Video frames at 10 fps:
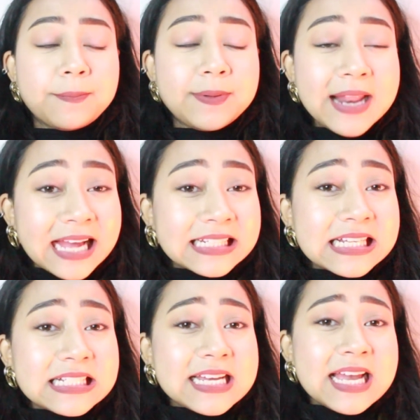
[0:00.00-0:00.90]
plan
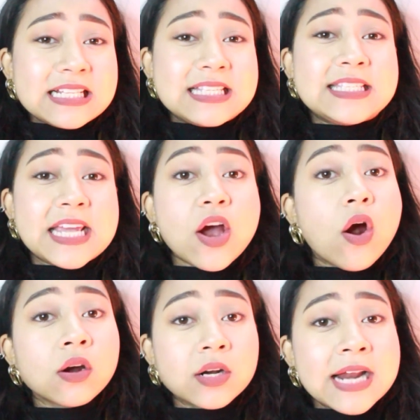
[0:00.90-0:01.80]
it and stay
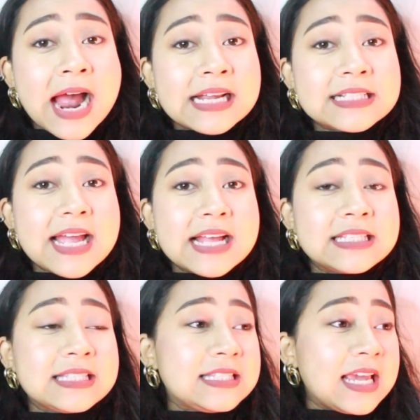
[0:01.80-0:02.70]
organized
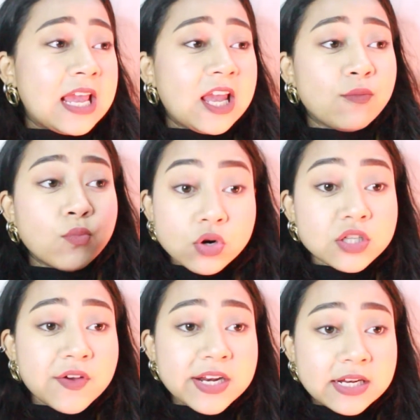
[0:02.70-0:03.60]
and stay
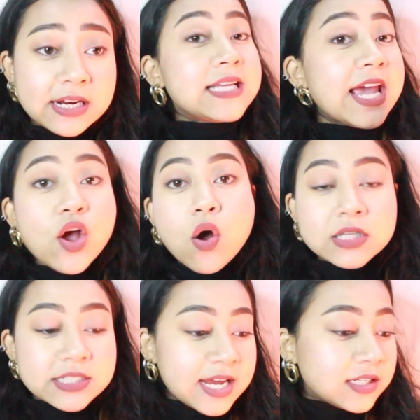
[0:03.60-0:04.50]
motivated, stay
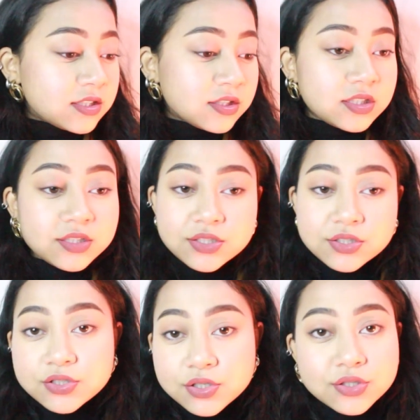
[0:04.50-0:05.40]
on date,
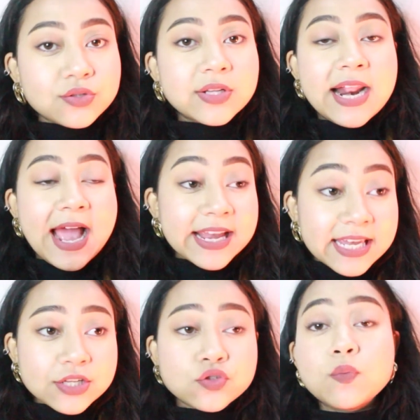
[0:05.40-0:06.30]
so that I
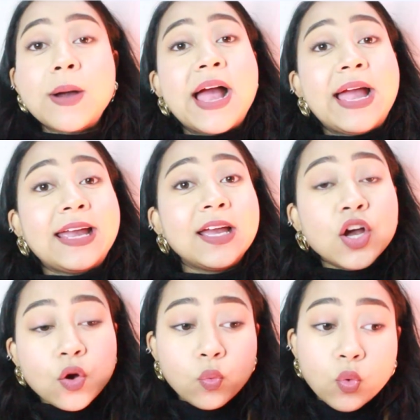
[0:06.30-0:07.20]
can do my
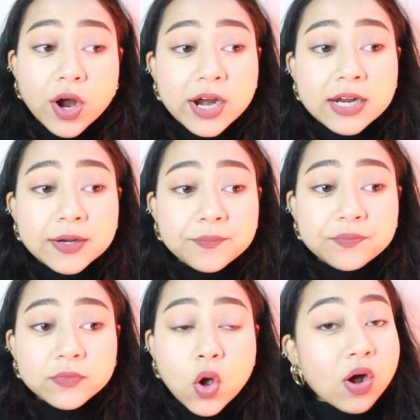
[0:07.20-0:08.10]
work
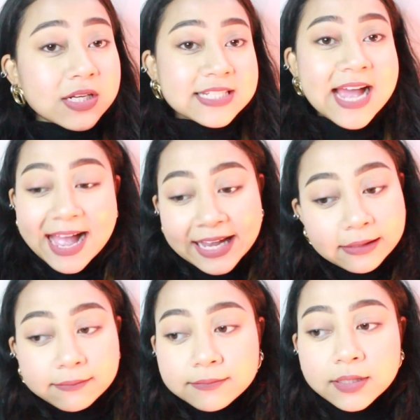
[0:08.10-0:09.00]
on
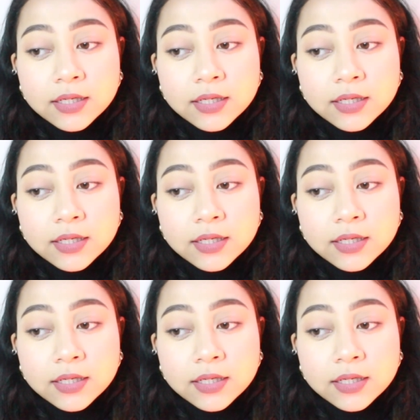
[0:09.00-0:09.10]
time,